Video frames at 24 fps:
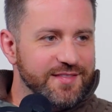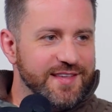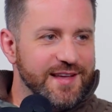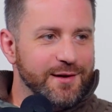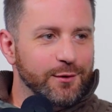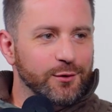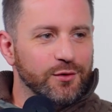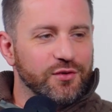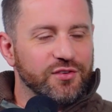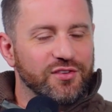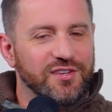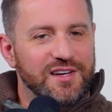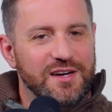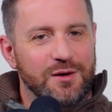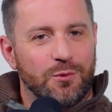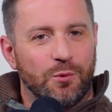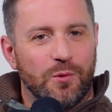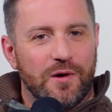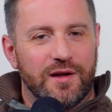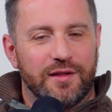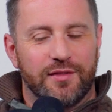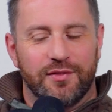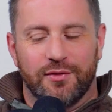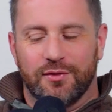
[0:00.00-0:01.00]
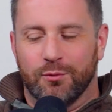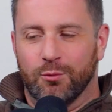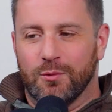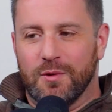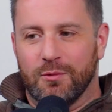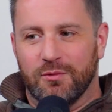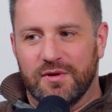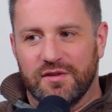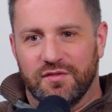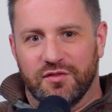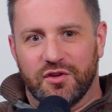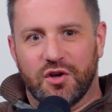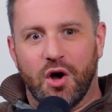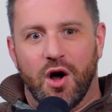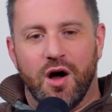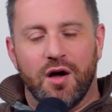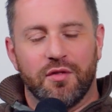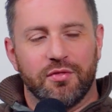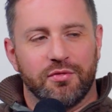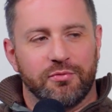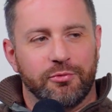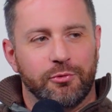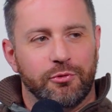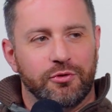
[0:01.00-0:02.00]
They don't see what we've
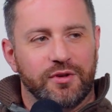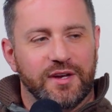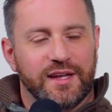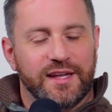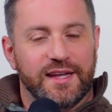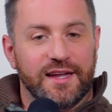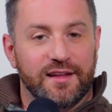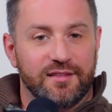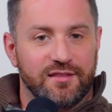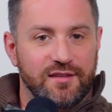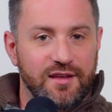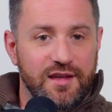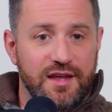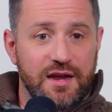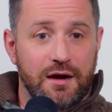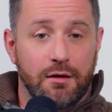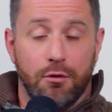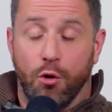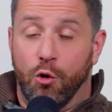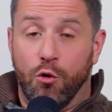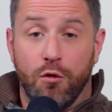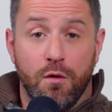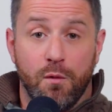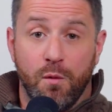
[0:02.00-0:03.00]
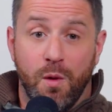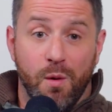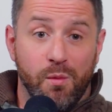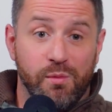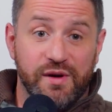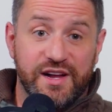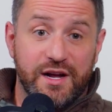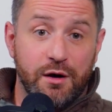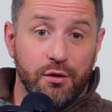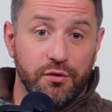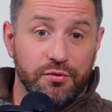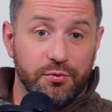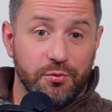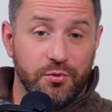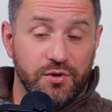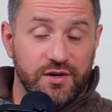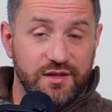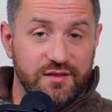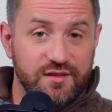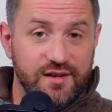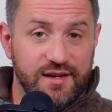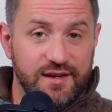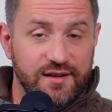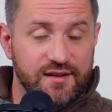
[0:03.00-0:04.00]
gone through to get to here, or what we go through on a
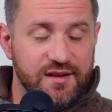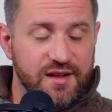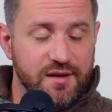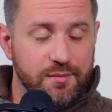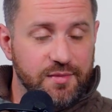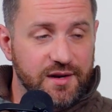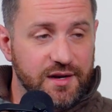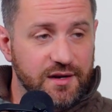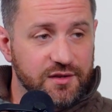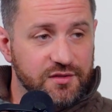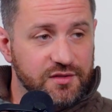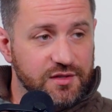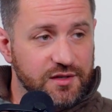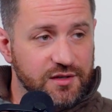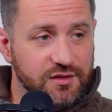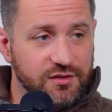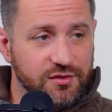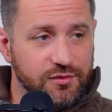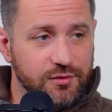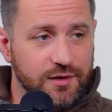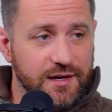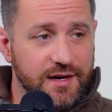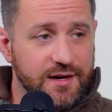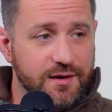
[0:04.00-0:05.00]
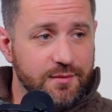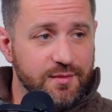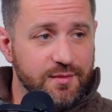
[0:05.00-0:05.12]
day-to-day basis, right?